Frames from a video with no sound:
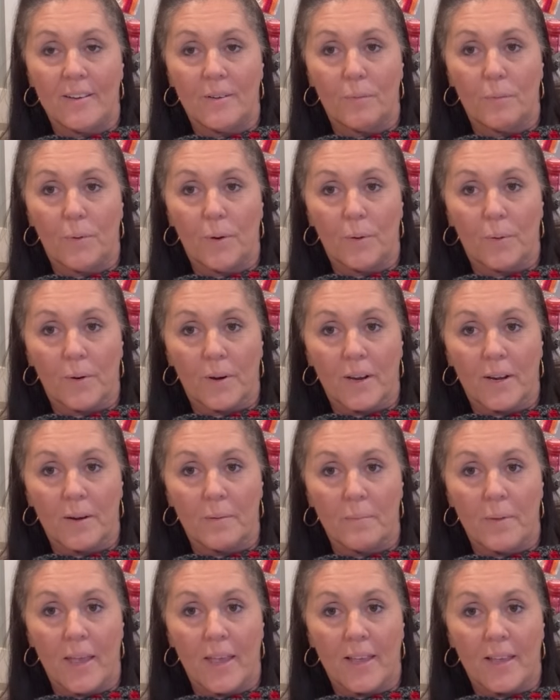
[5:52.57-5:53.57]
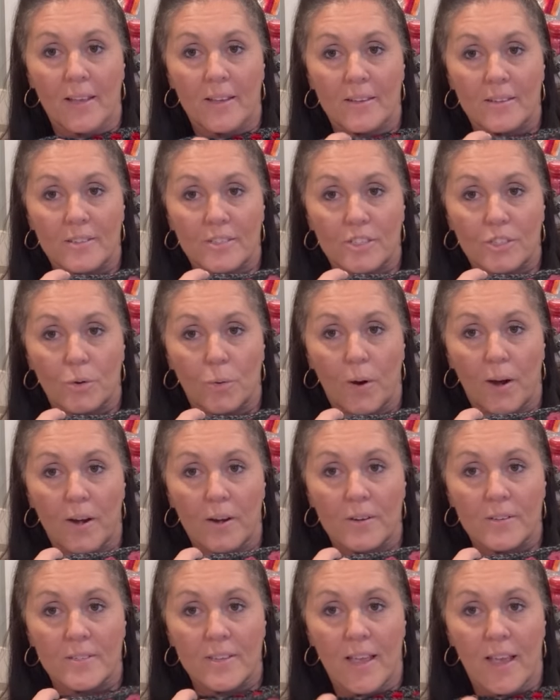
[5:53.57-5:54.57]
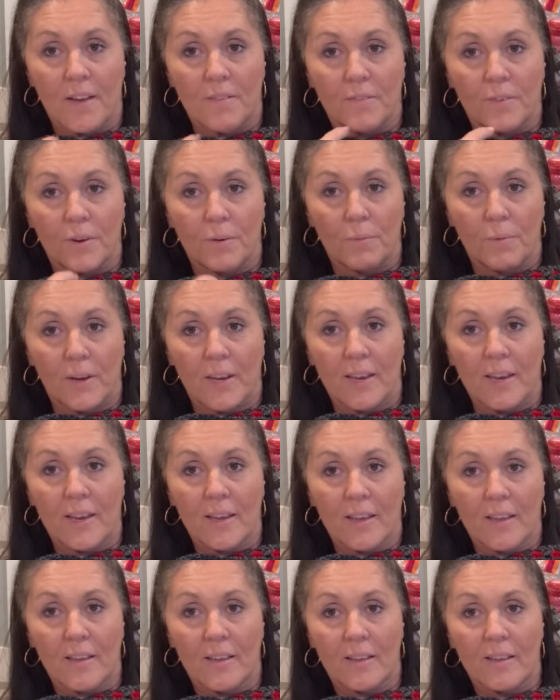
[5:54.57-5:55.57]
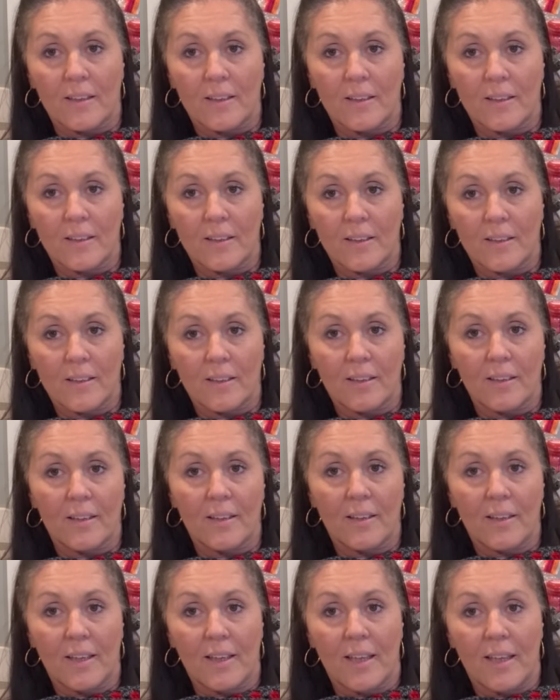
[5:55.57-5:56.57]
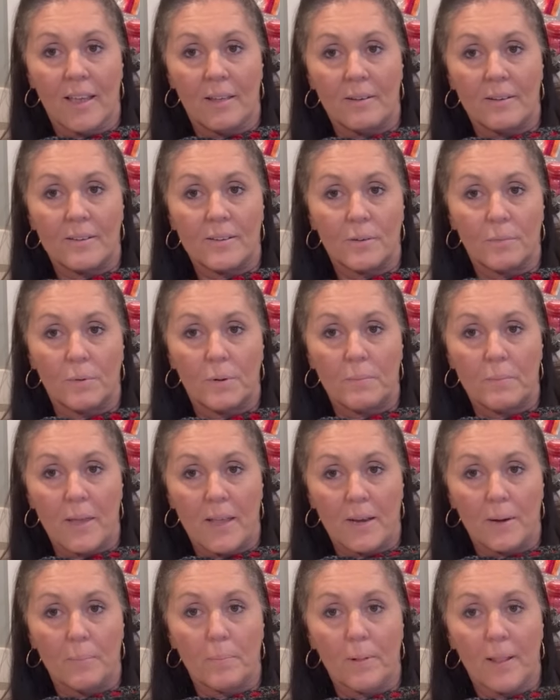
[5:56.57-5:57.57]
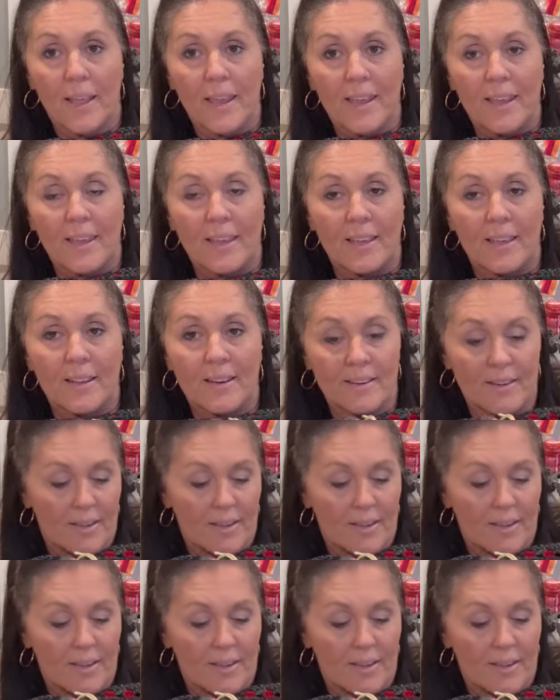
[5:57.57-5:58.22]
we were going to make squares every week until we made a blanket.